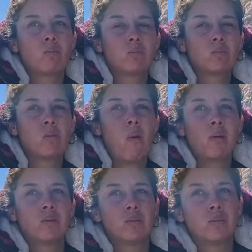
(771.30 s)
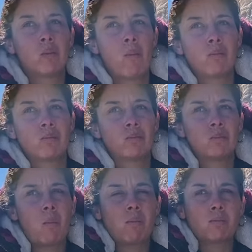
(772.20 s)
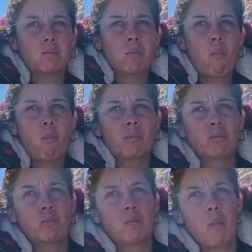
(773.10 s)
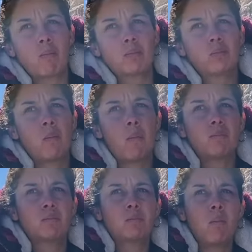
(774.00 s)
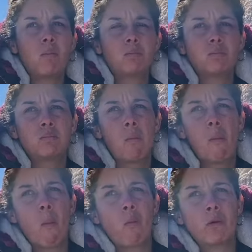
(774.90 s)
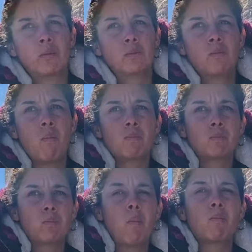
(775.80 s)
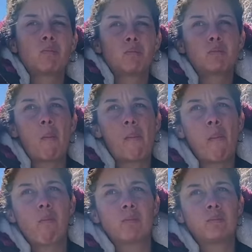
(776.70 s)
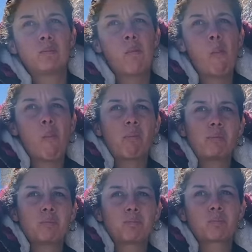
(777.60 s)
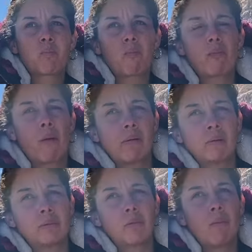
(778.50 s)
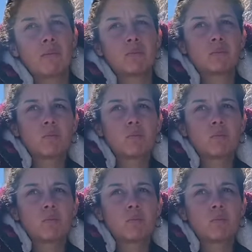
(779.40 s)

wake up, go get my fix, and then by any means, if I have to steal something, whatever, do whatever it takes to